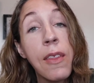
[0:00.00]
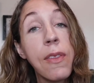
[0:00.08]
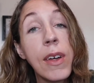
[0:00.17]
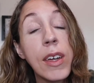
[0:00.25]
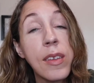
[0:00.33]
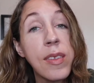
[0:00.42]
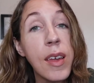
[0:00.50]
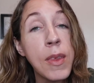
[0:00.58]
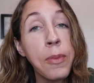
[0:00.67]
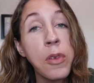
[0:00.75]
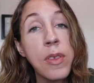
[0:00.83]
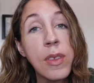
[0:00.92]
the
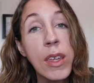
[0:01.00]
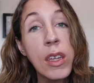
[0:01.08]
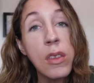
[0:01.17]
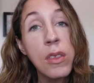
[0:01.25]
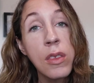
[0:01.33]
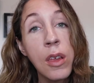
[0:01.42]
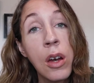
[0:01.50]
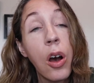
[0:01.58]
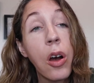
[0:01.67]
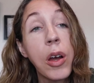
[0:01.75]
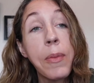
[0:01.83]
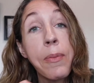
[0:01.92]
accessible seats
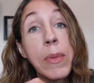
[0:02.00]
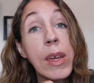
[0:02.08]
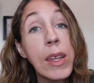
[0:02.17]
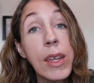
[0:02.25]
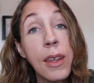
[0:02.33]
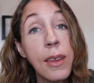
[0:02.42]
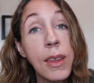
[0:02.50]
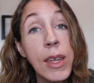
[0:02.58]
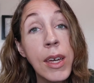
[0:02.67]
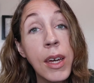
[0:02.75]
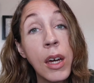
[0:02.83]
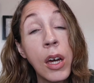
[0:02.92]
are
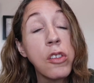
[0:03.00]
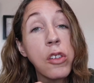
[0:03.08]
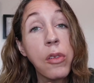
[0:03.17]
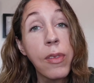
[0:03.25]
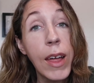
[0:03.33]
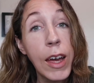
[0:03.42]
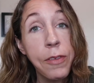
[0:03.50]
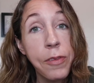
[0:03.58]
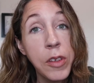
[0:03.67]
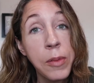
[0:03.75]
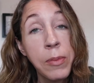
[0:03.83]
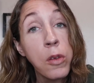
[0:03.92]
immediately to your left.